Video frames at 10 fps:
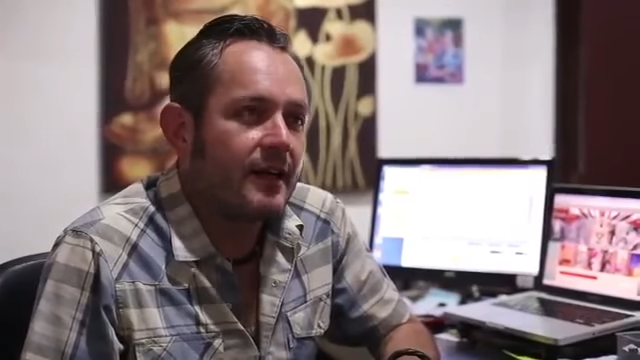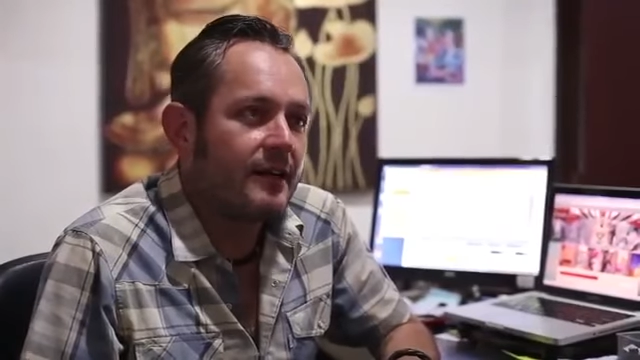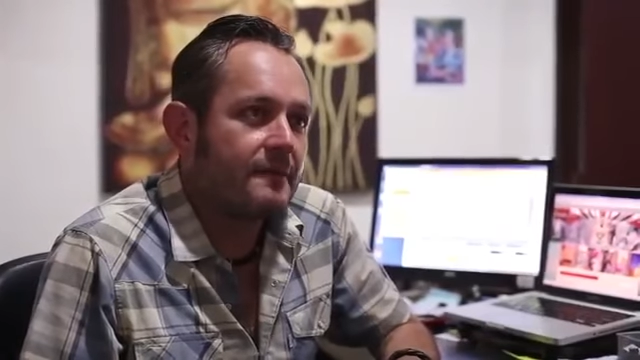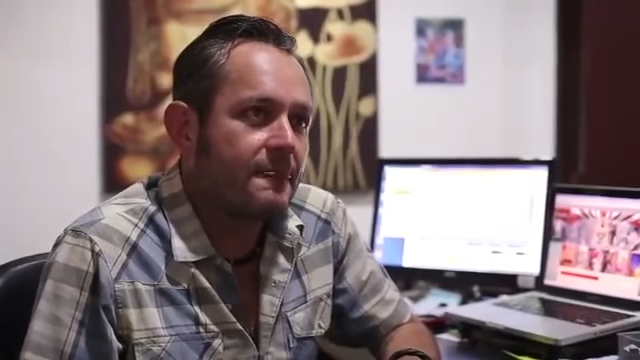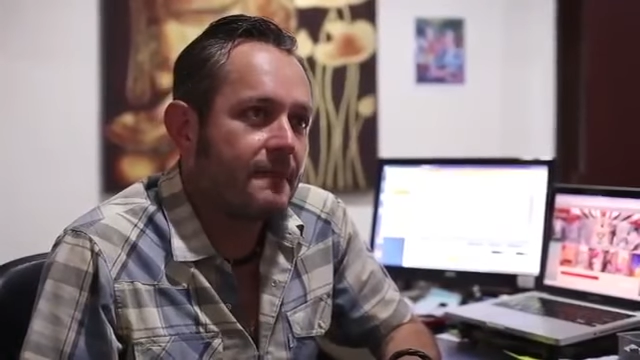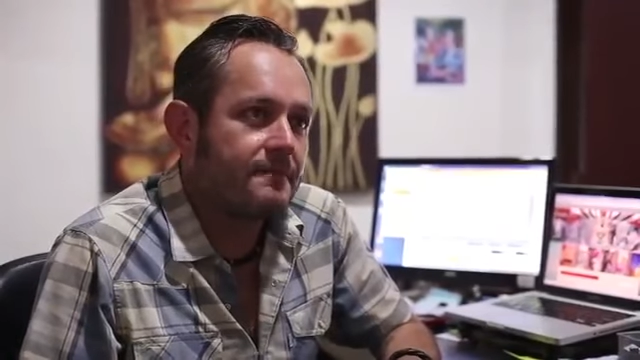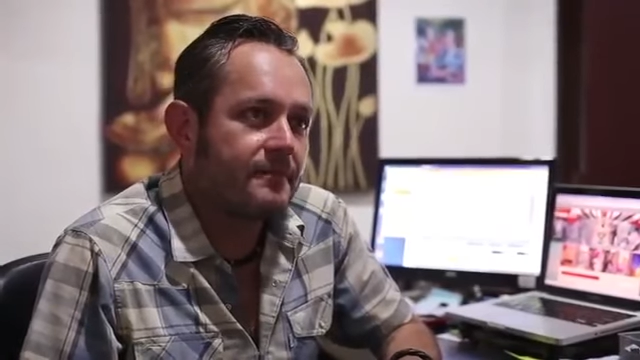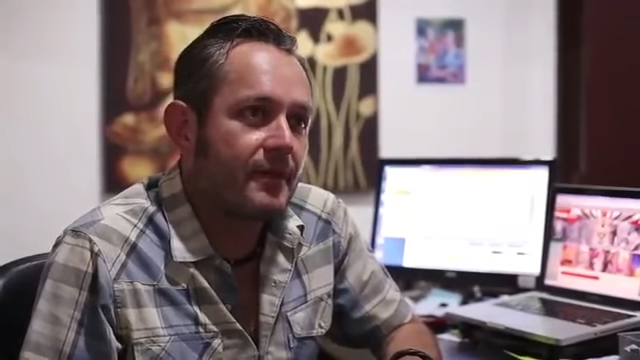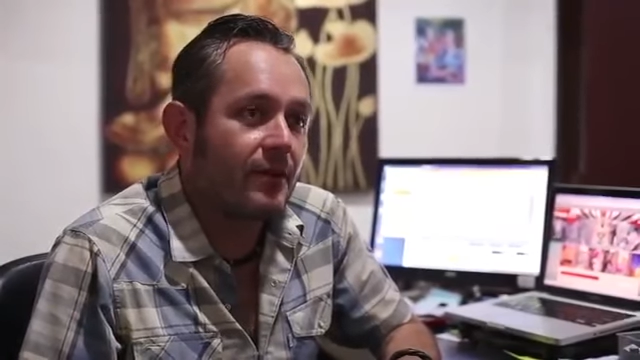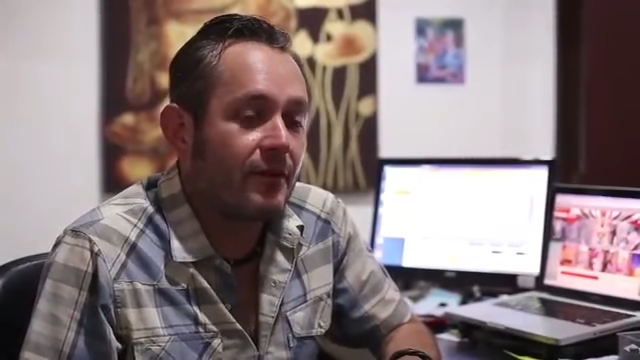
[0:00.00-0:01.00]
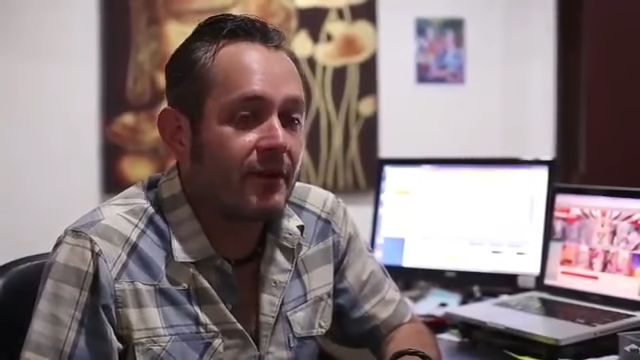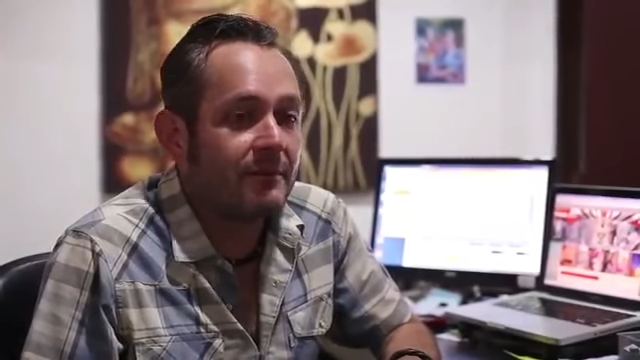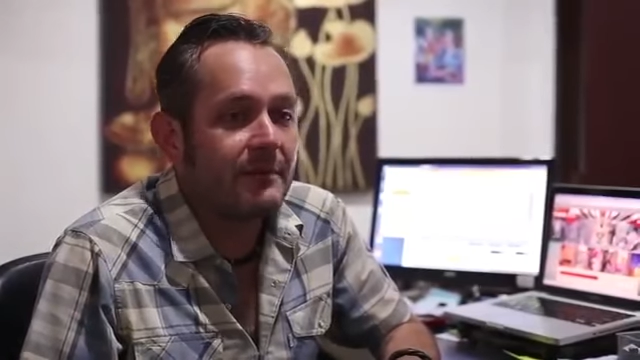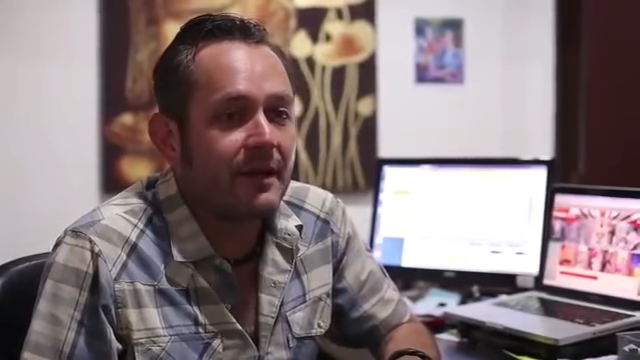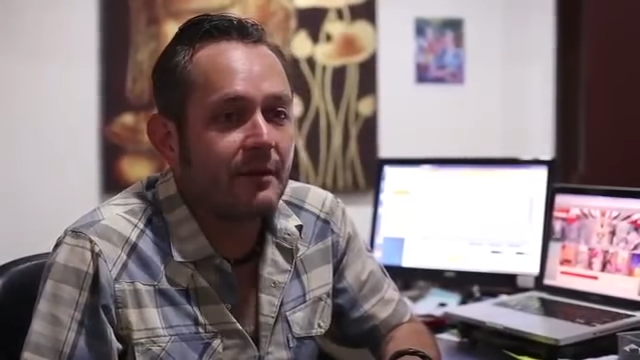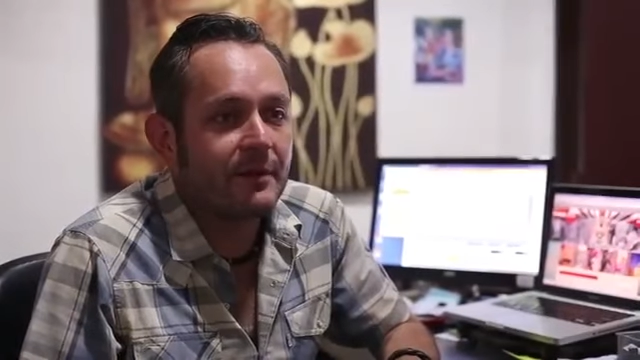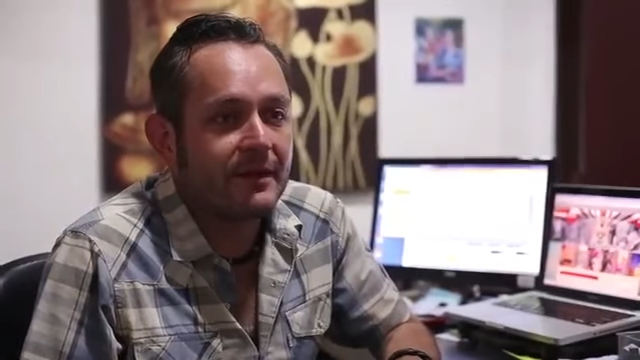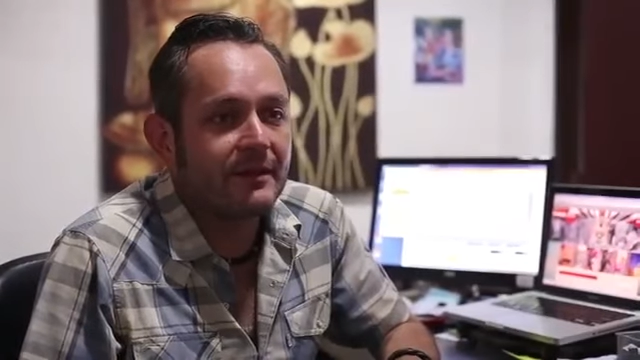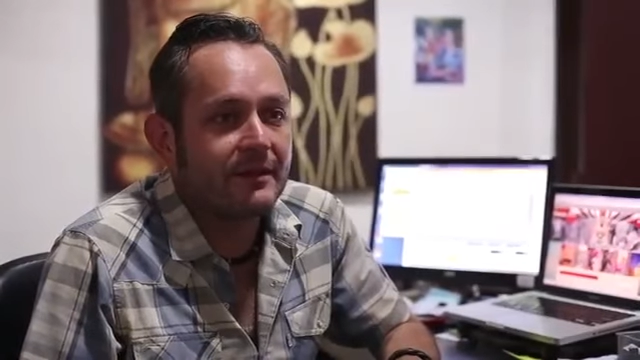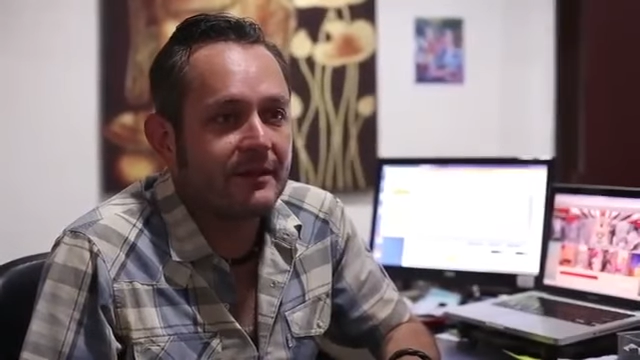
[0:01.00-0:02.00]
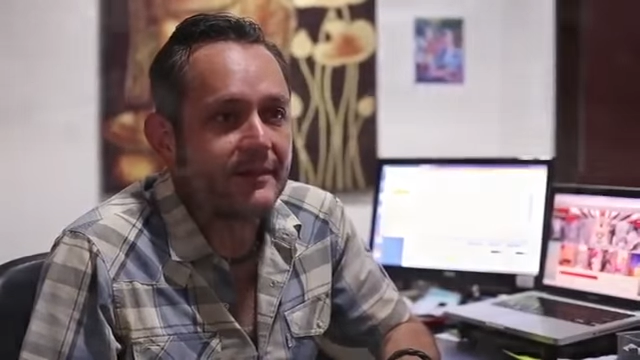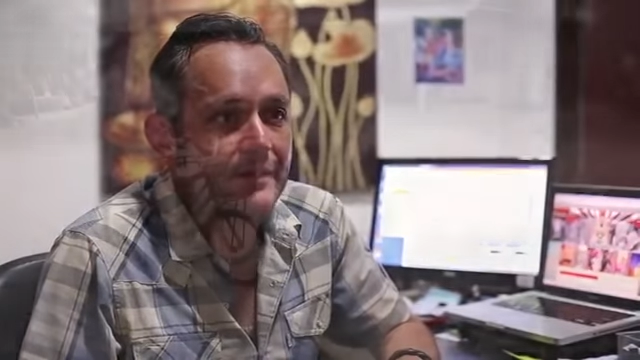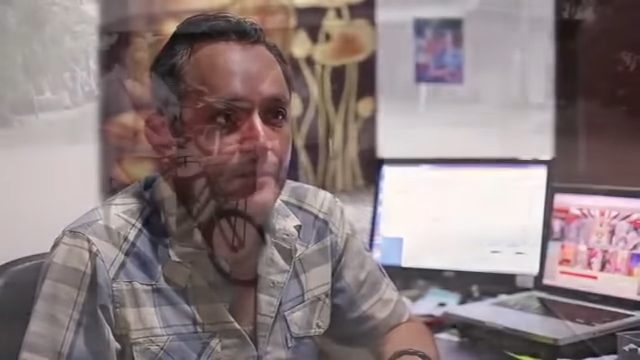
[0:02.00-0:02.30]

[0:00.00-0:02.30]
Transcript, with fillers: Um, all of them helping the,